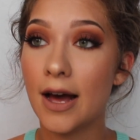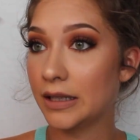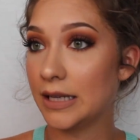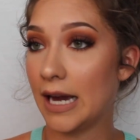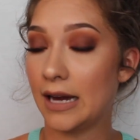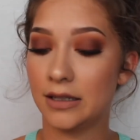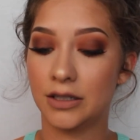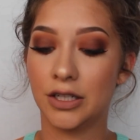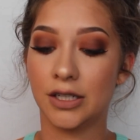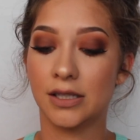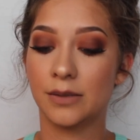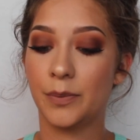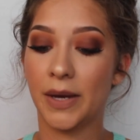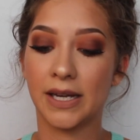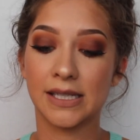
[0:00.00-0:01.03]
Yeah, it
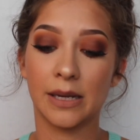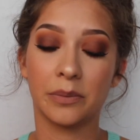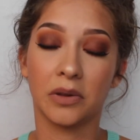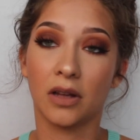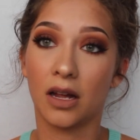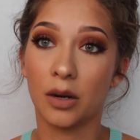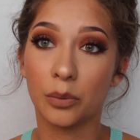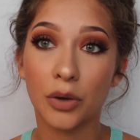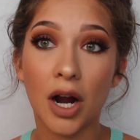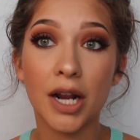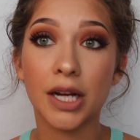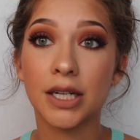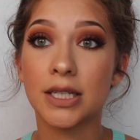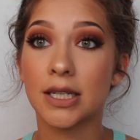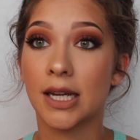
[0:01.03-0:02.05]
just picks up a lot of
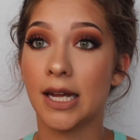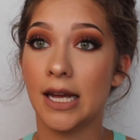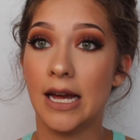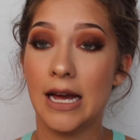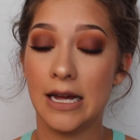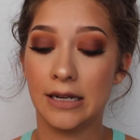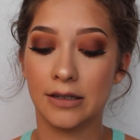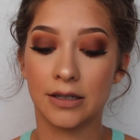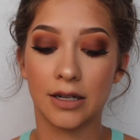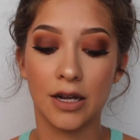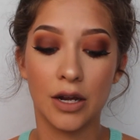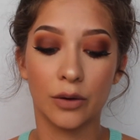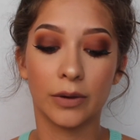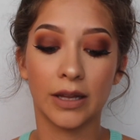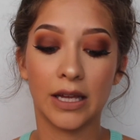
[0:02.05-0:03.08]
product and
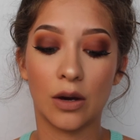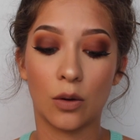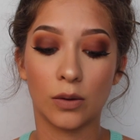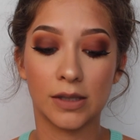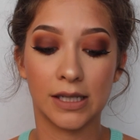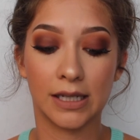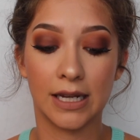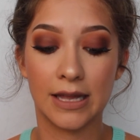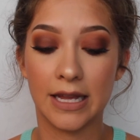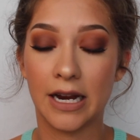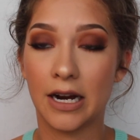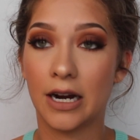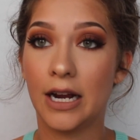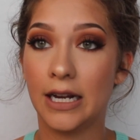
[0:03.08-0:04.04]
really holds it in there,